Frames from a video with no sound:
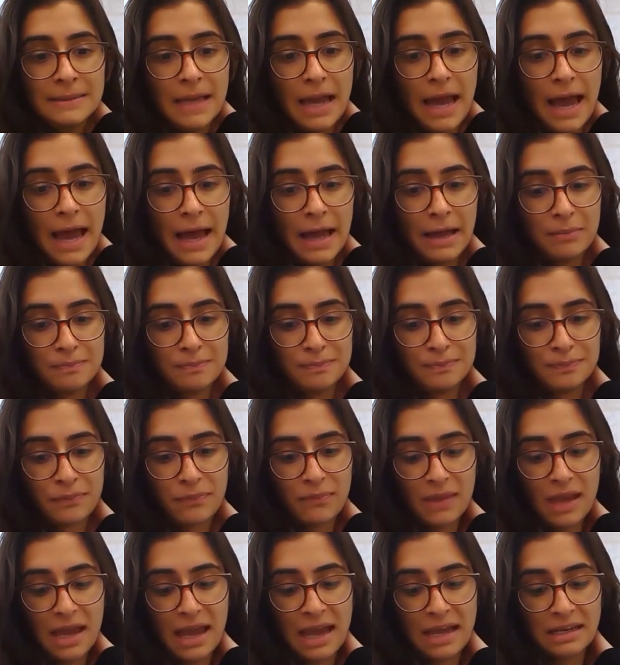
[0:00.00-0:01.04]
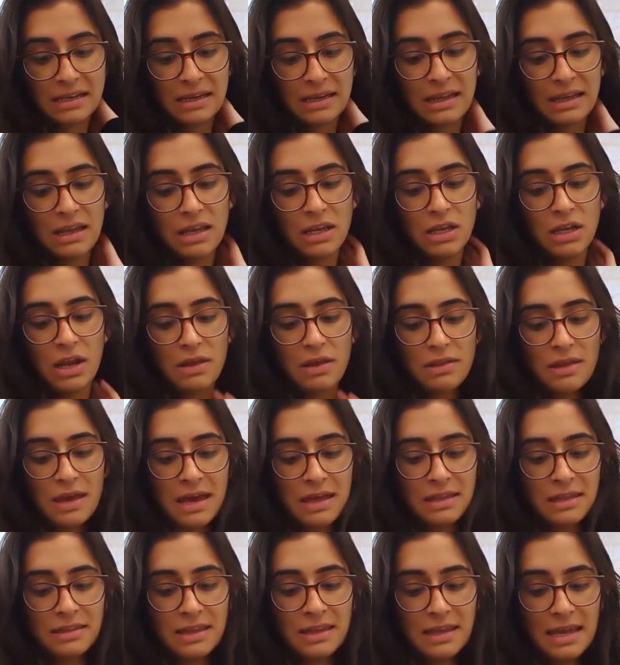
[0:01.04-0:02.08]
And you know,
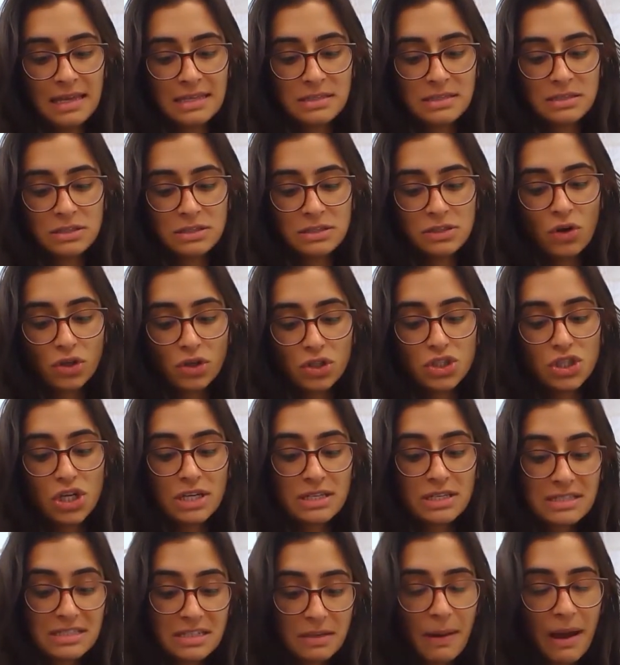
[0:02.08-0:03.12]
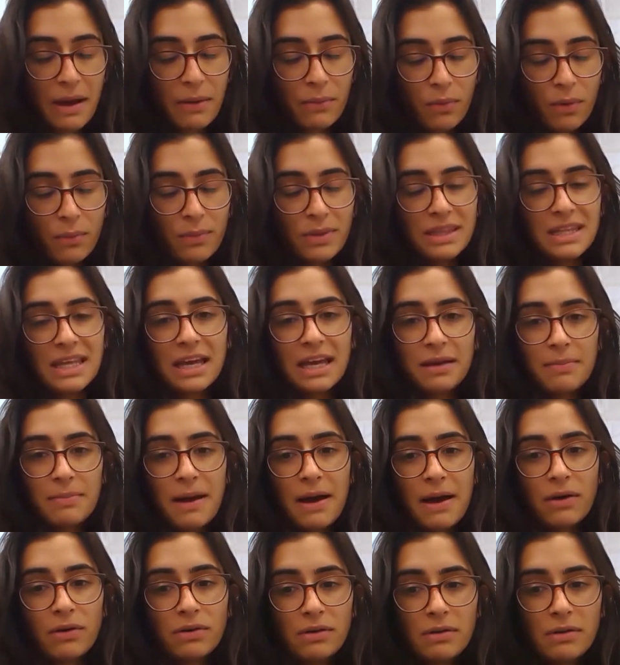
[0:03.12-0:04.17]
that it's not just about what we think
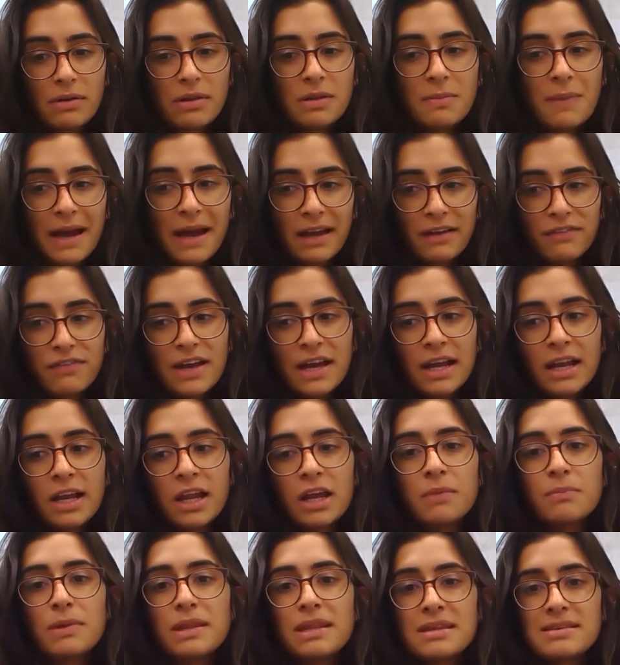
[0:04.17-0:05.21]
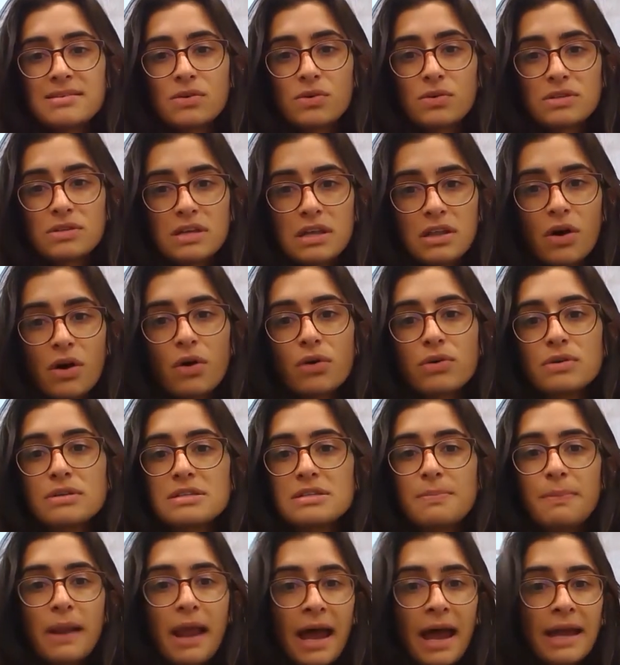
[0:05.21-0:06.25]
about the Bank of England, but there's also the whole
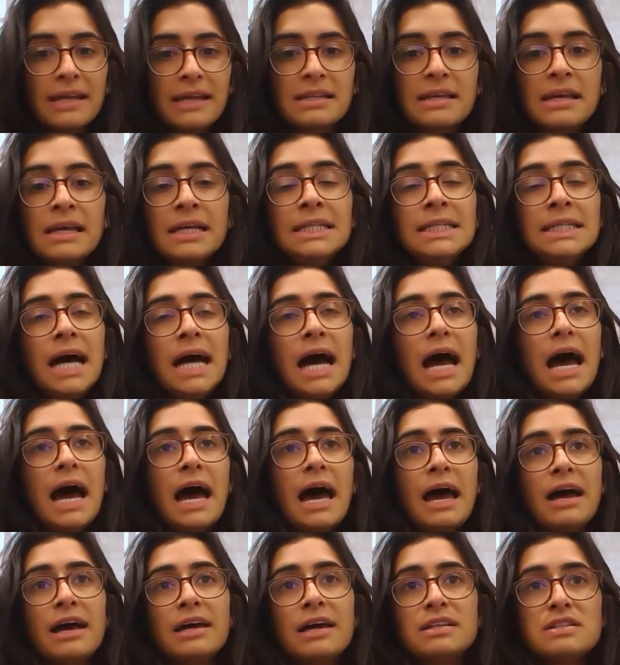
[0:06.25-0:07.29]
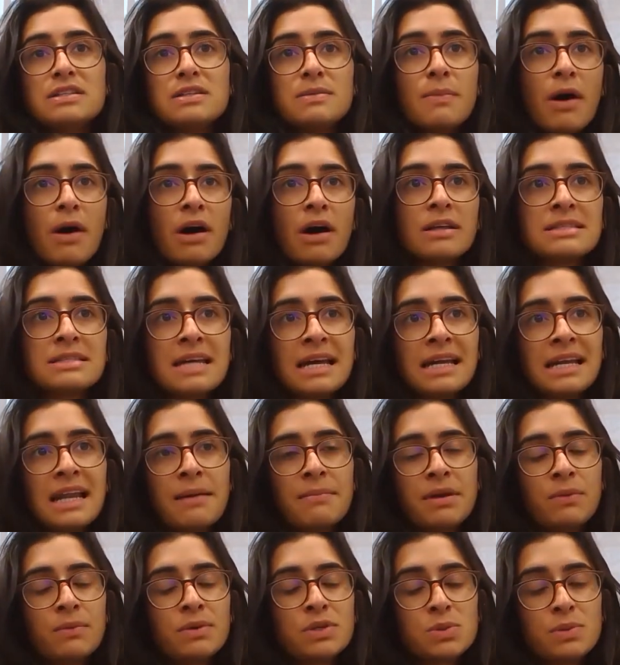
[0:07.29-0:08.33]
supply and demand
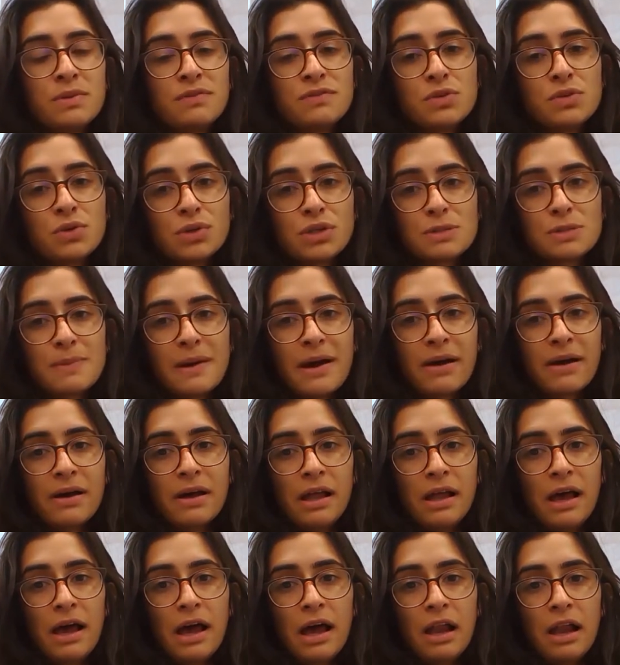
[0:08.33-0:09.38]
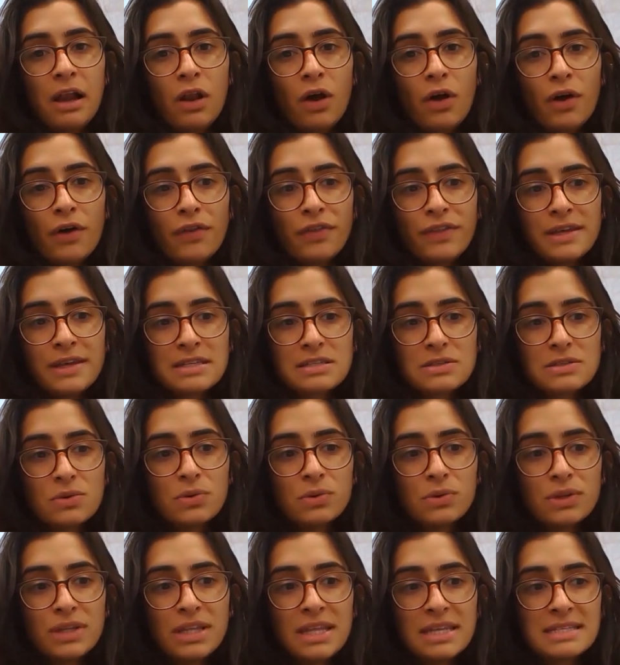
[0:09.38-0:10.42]
dynamic, which we've talked about a lot on this
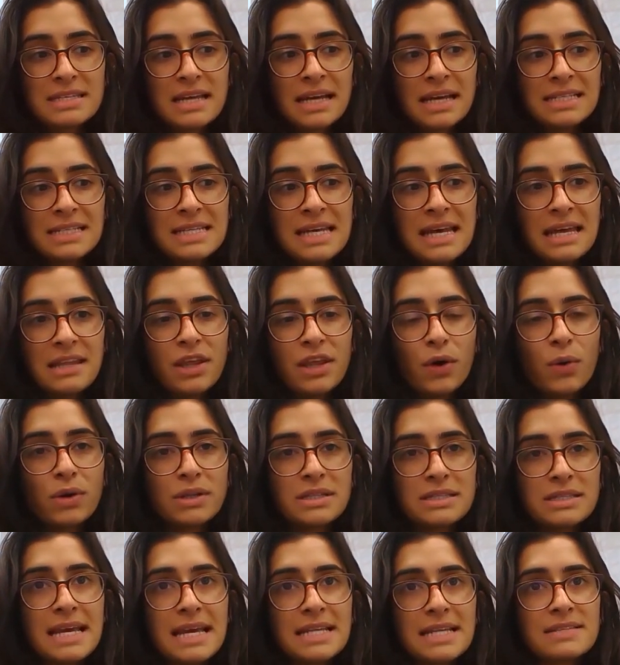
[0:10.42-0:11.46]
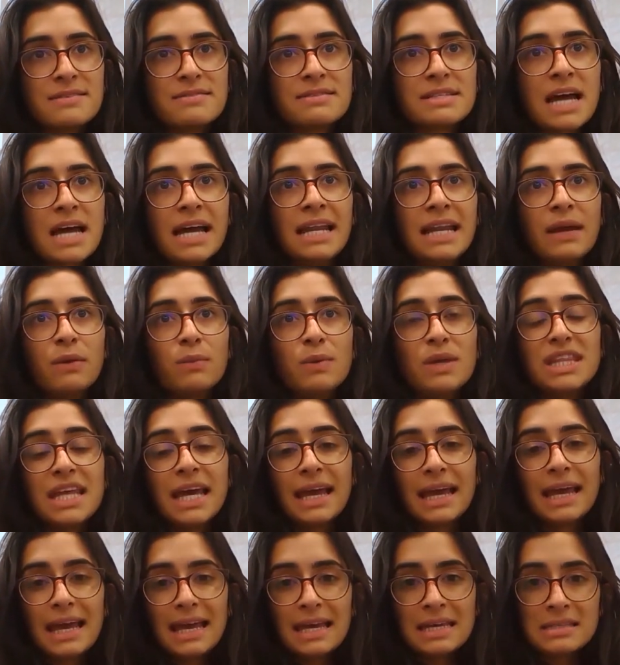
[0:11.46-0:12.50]
call, this idea that quantitative tightening we
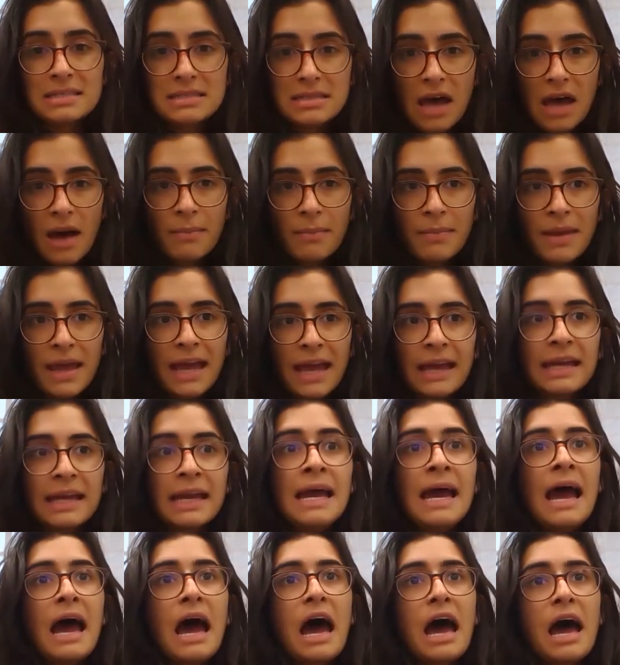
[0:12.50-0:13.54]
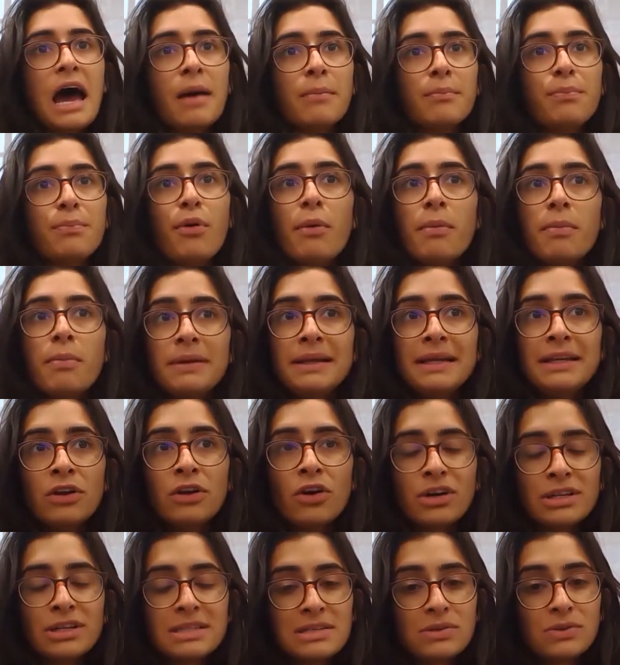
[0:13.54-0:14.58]
think is coming, probably
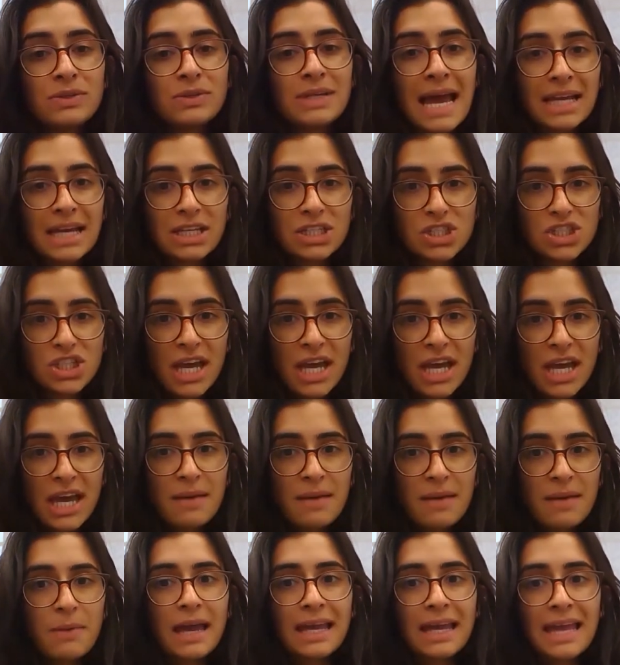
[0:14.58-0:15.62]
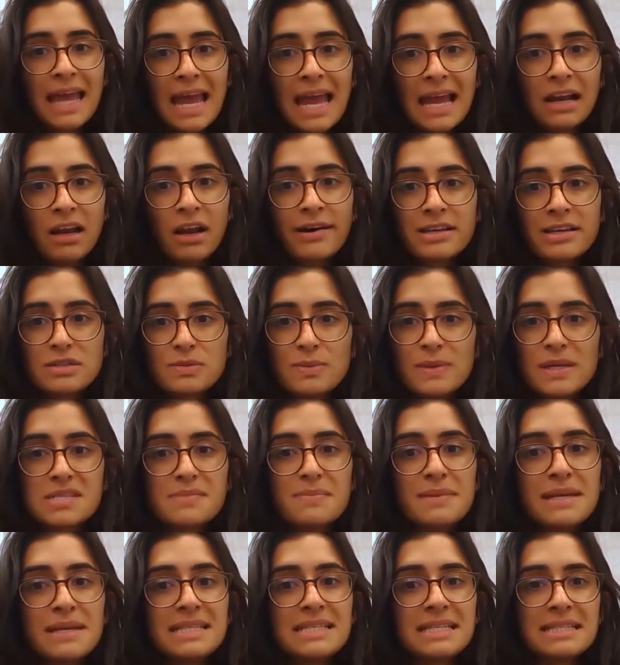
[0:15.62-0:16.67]
not until next year, but again, last
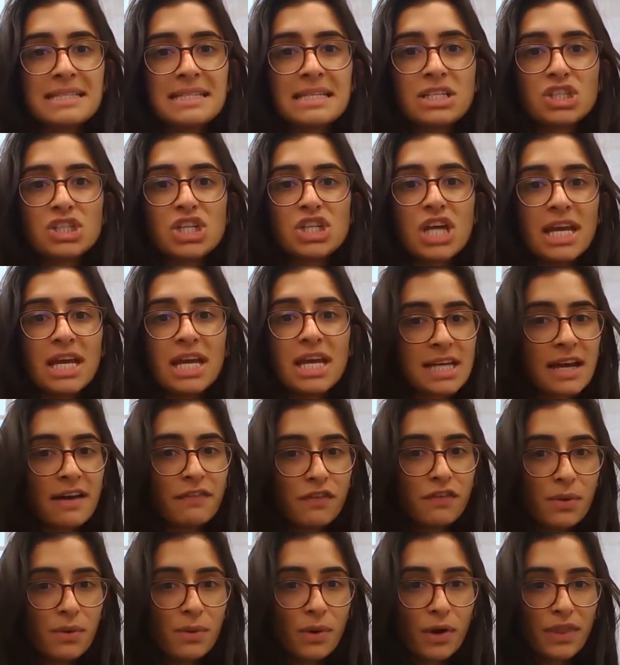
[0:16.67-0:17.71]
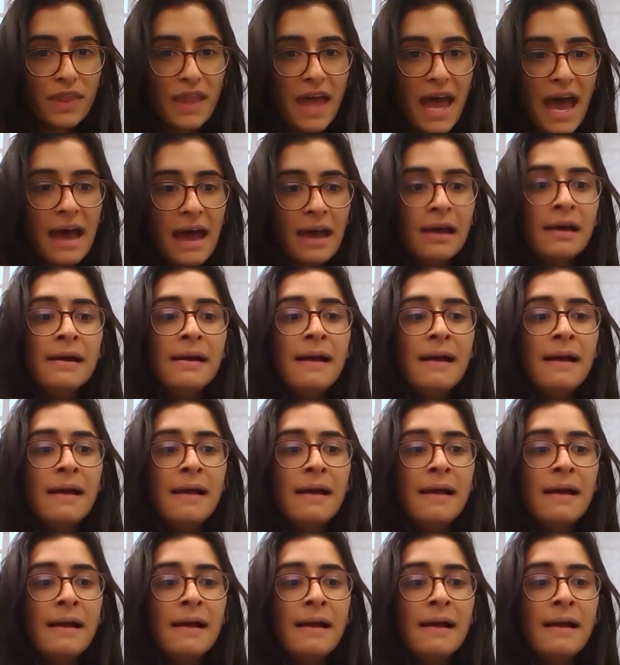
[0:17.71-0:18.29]
week's meeting didn't change our view on that.